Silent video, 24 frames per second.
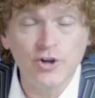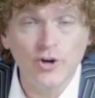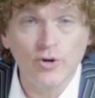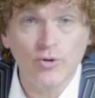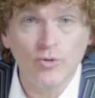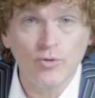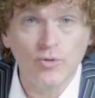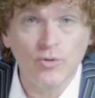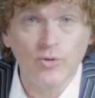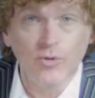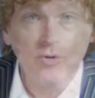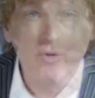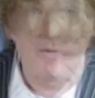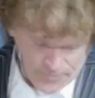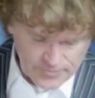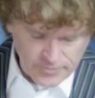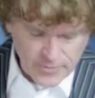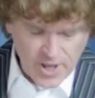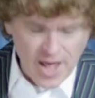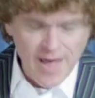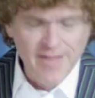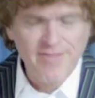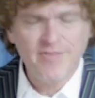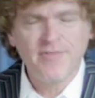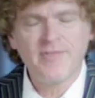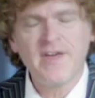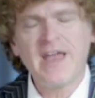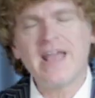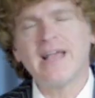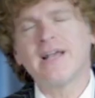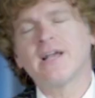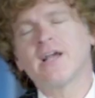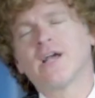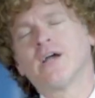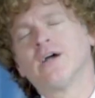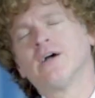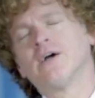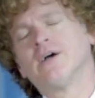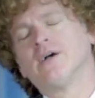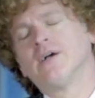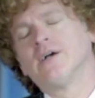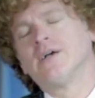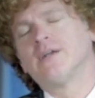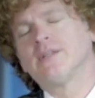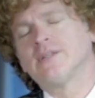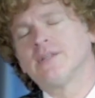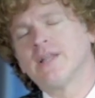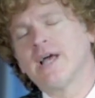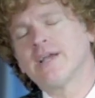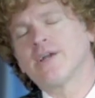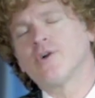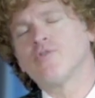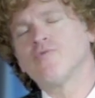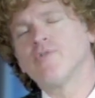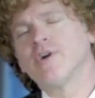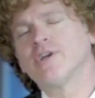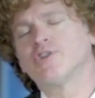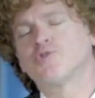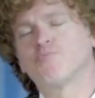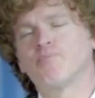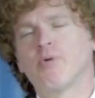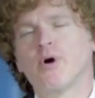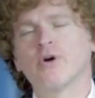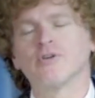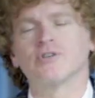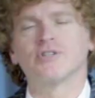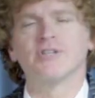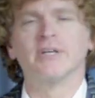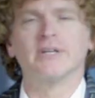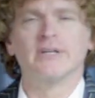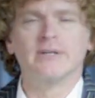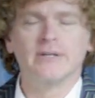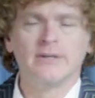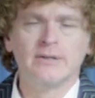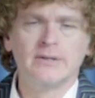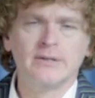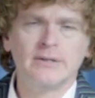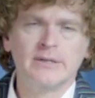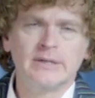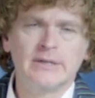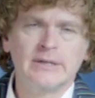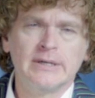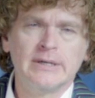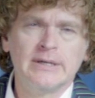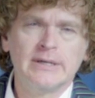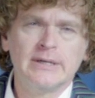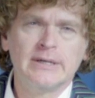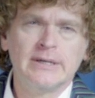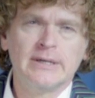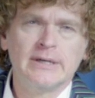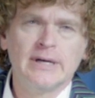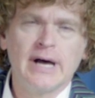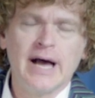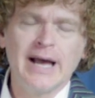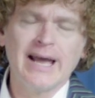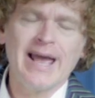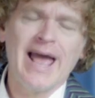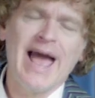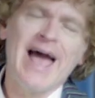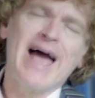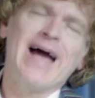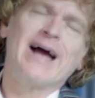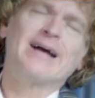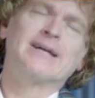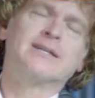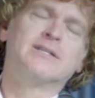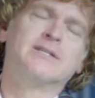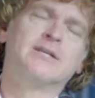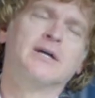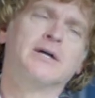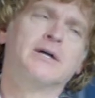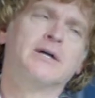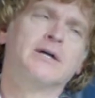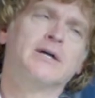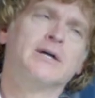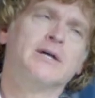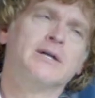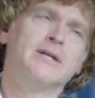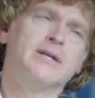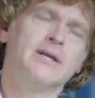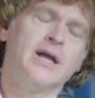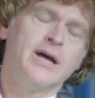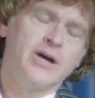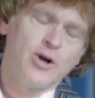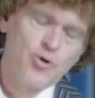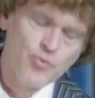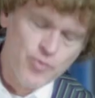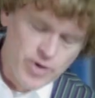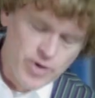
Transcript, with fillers: you I think like a rich person I act like a